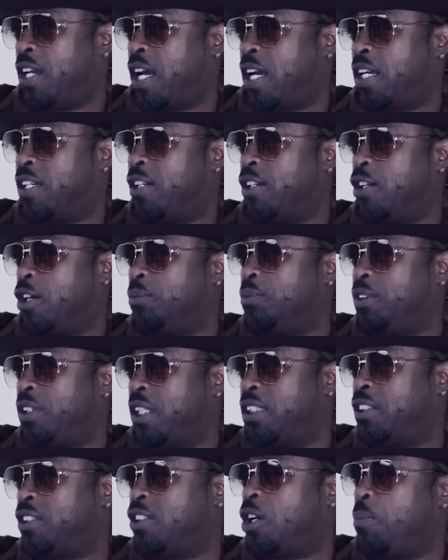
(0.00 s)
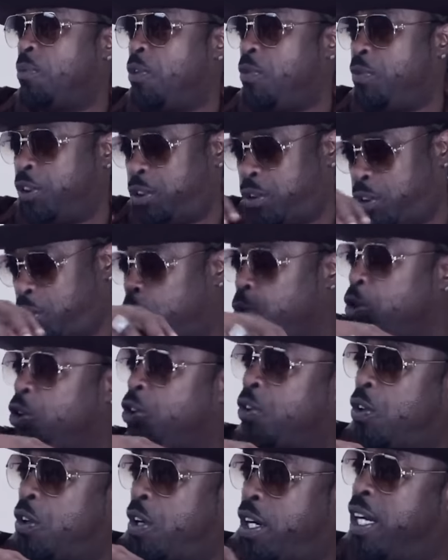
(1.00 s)
Like, okay. you know I'm saying? Start moving too
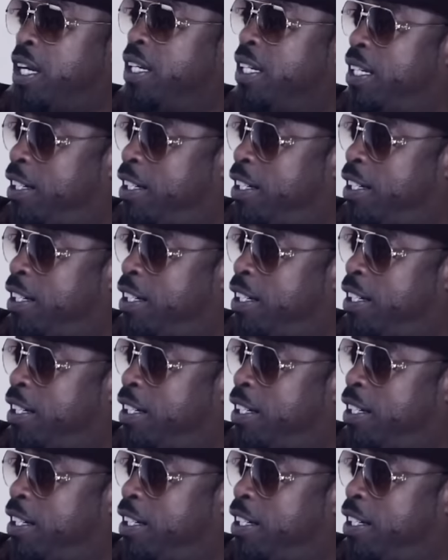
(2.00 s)
short in